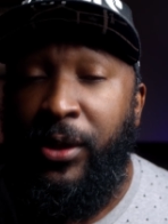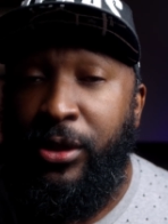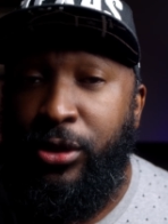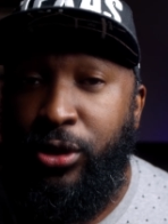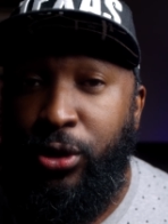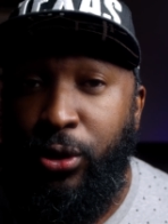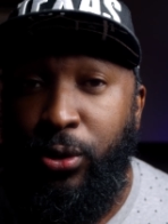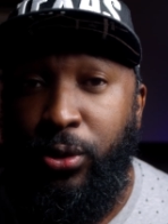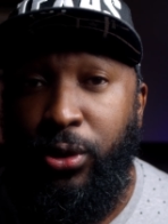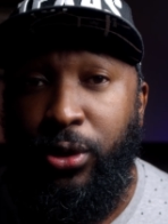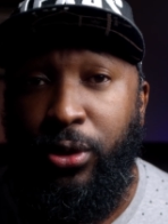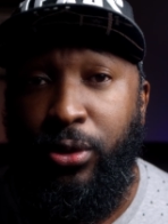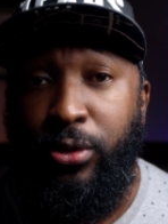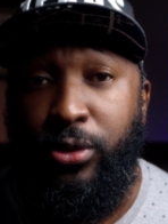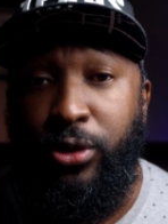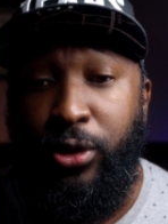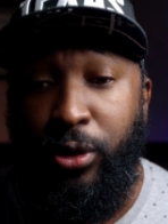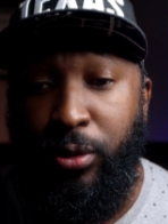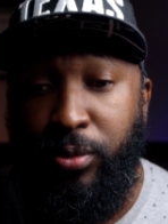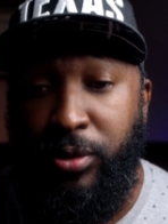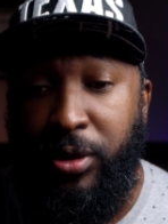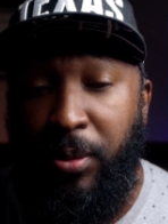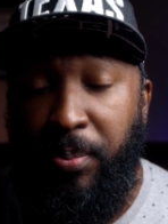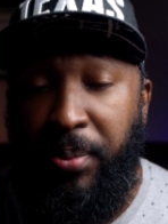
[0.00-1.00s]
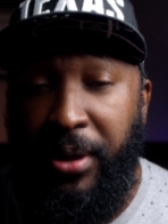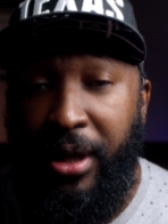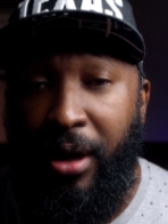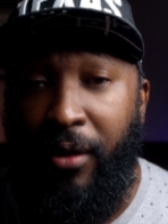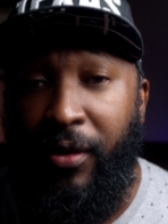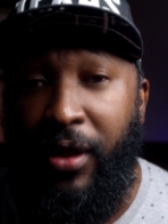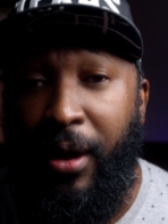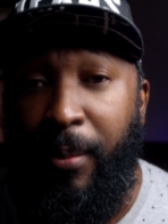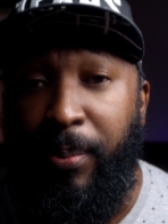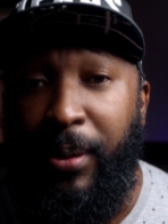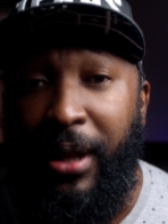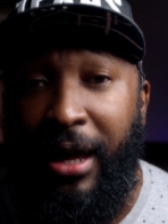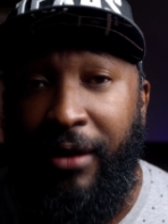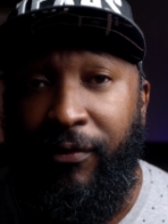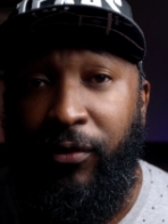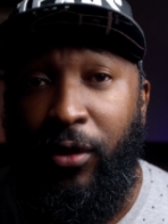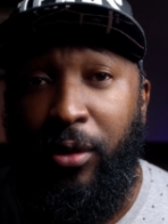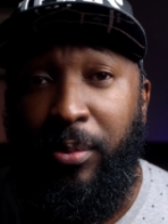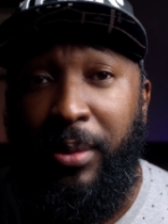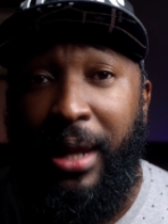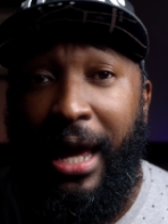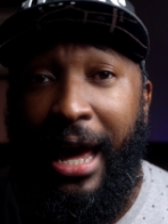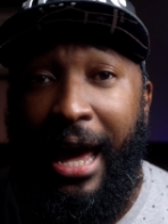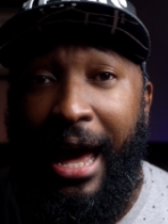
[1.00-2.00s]
to YouTube to be on that
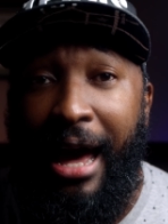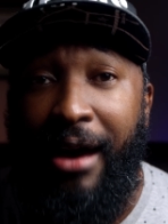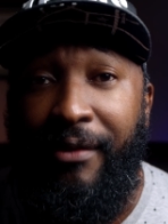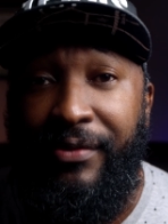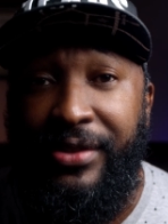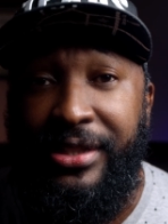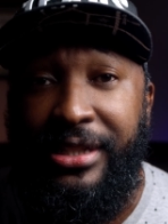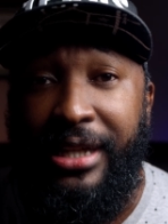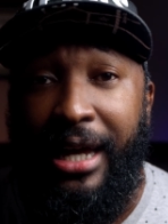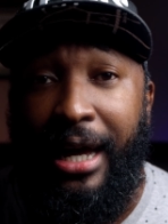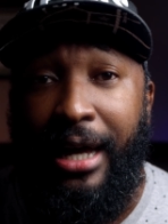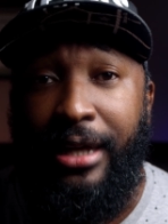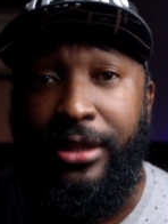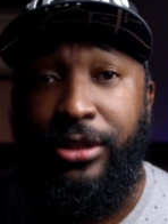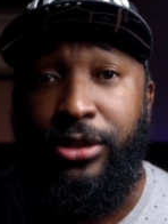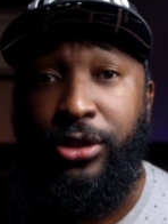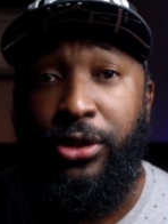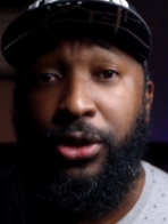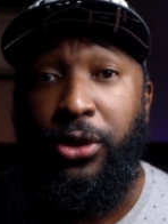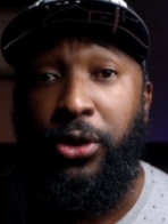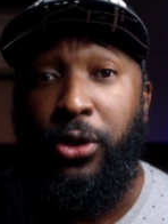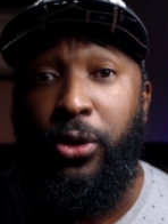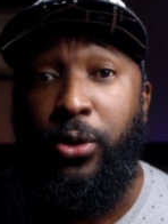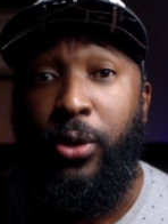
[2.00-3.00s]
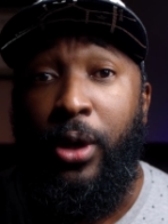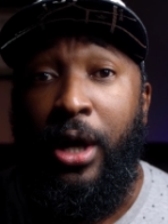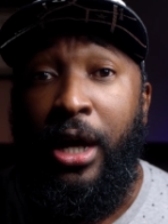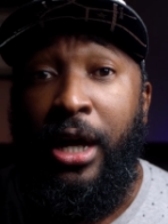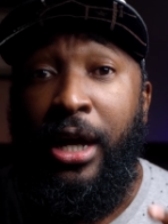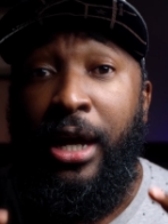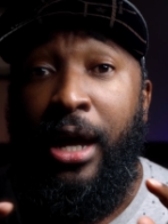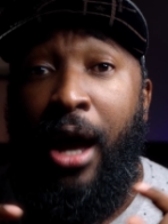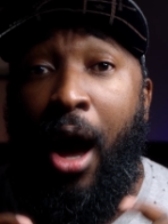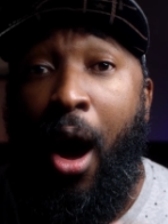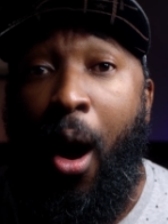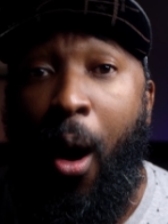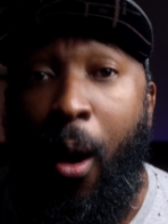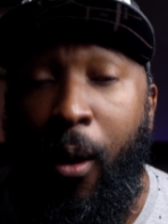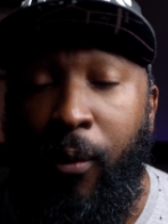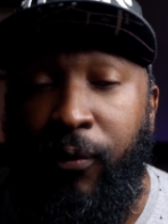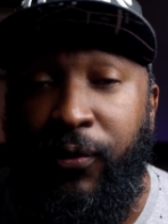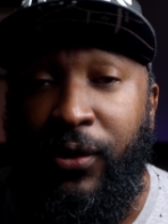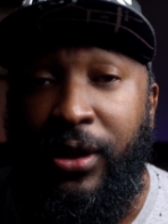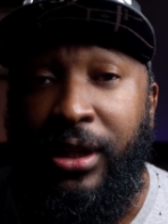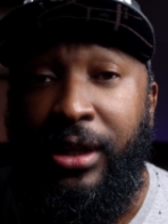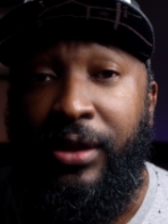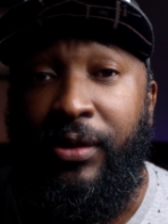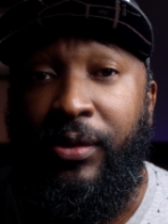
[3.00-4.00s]
platform to advertise to you.
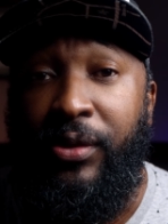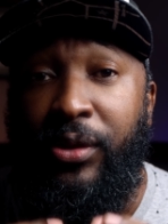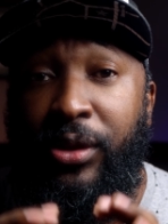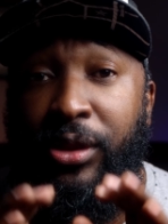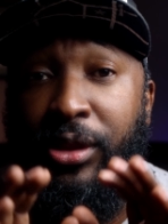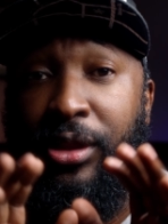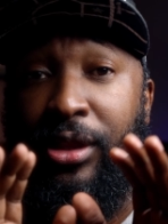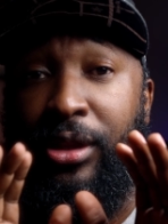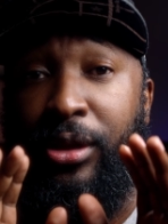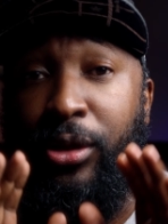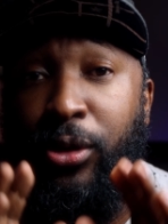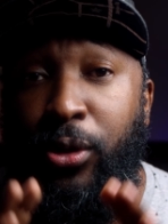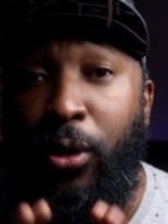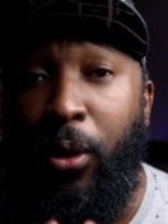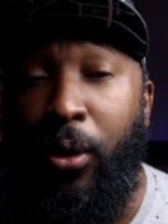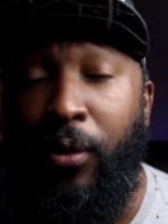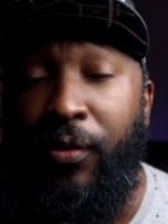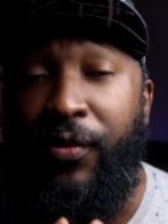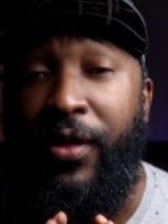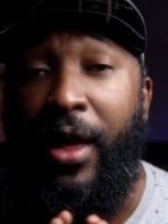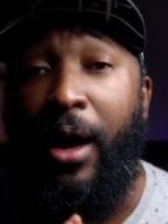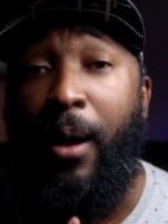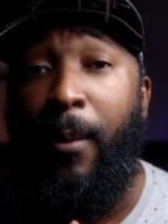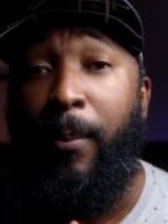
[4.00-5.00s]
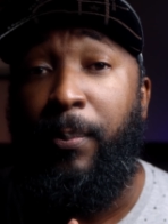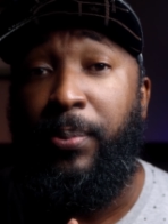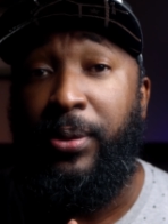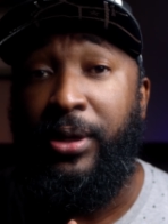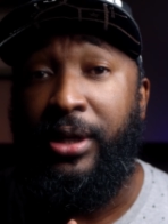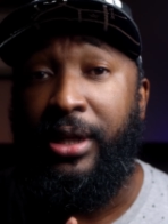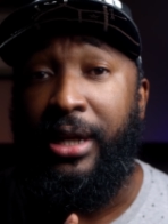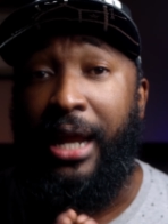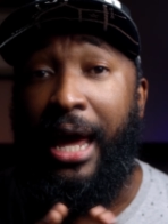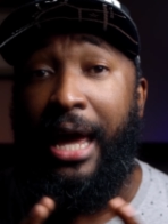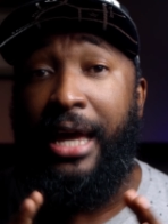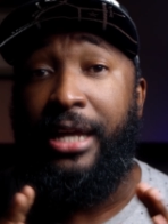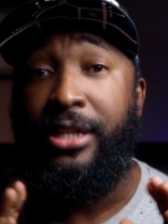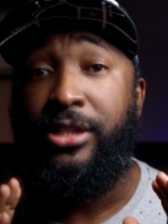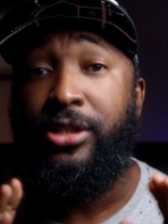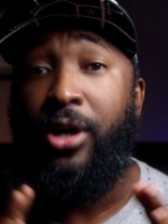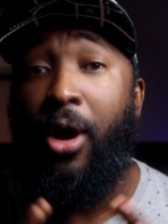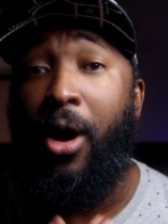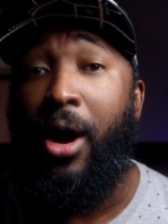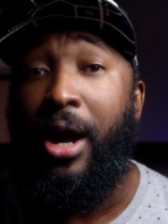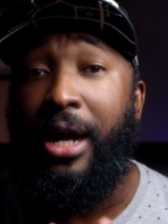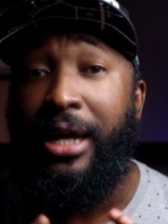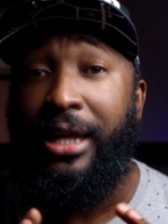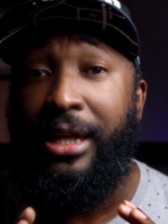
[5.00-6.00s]
Hopefully, they'll put a
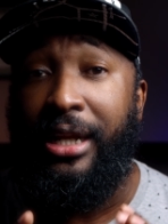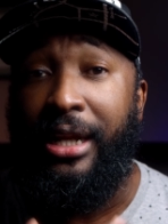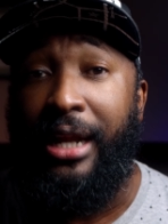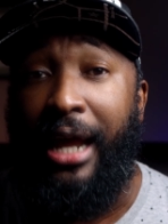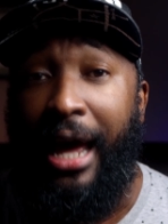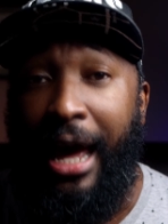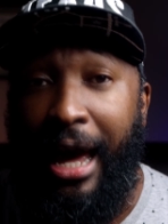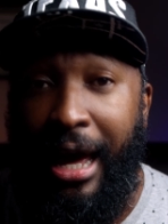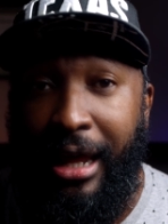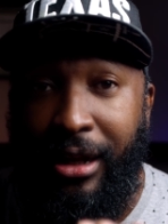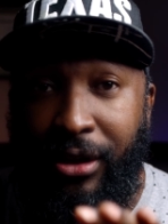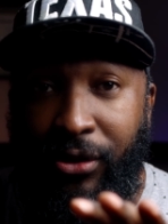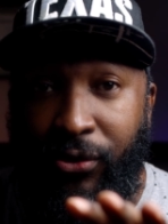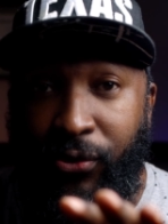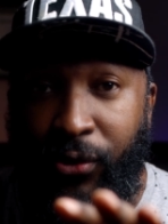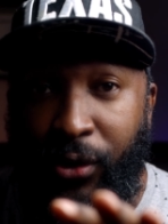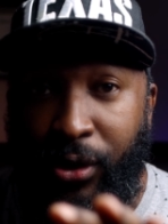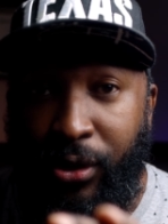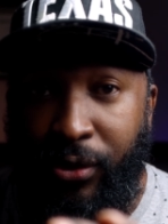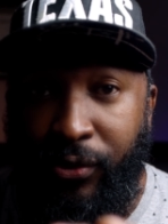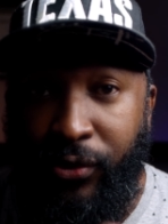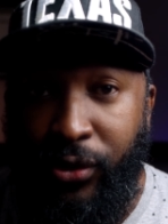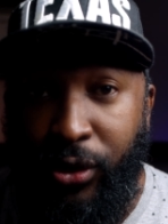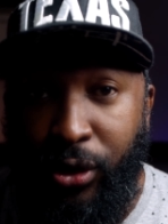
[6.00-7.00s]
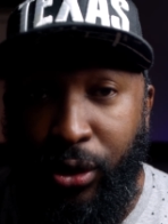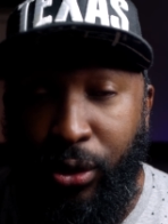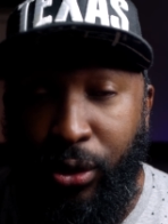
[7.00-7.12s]
targeted ad in front of